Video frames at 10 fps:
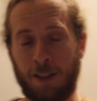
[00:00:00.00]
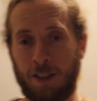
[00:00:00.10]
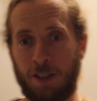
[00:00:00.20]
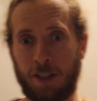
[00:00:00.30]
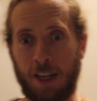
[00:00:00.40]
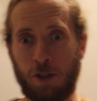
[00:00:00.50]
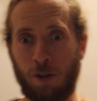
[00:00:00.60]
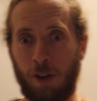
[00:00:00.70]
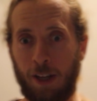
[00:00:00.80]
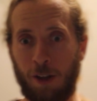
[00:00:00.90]

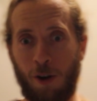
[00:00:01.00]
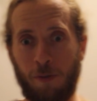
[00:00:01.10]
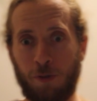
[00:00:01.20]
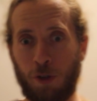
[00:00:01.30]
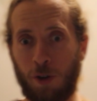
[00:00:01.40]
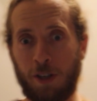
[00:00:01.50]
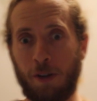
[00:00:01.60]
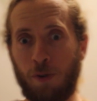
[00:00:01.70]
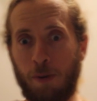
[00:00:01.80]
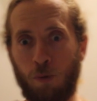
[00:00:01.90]
scheduling of your
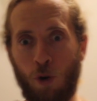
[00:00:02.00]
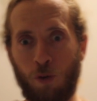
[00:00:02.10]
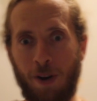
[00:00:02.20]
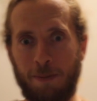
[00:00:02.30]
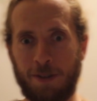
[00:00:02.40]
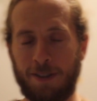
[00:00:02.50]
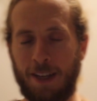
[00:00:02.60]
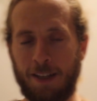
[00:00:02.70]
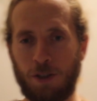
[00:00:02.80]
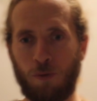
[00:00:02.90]
different programs
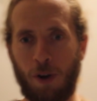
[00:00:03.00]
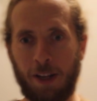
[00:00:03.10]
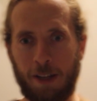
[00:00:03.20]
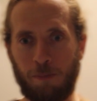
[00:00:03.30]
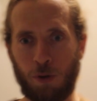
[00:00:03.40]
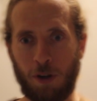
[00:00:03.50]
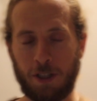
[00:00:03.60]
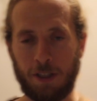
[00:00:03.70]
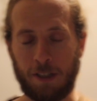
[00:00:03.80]
that is running in production.